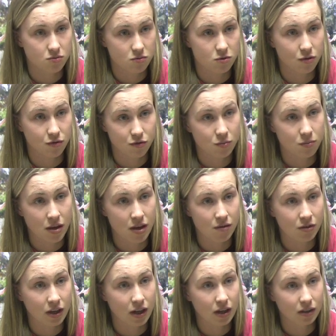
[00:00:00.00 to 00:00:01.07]
gone from
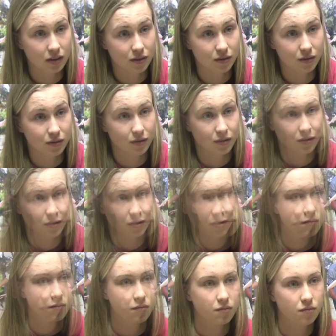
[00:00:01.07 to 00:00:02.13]
there,
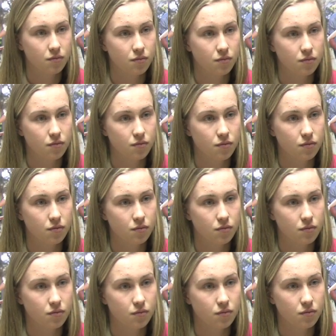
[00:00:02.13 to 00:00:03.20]

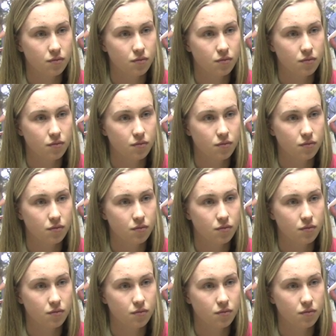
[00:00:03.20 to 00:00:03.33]
really.